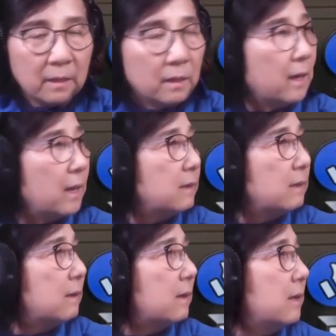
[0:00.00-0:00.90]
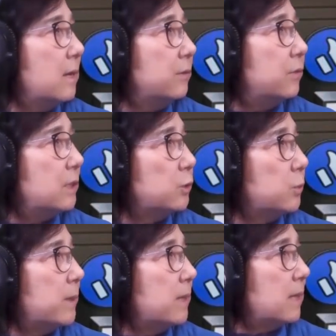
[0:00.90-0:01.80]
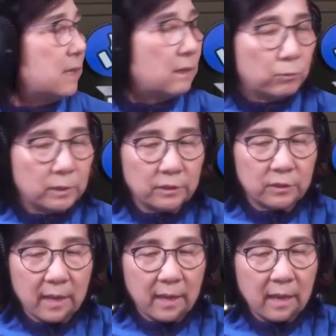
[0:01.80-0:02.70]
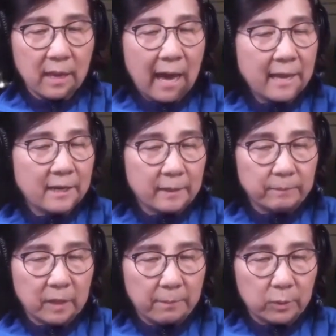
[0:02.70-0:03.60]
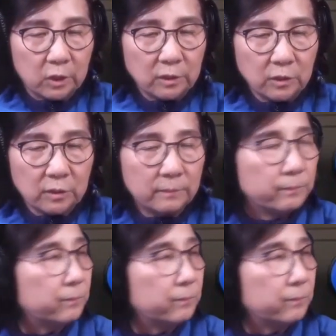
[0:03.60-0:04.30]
And this one, it will say item numbers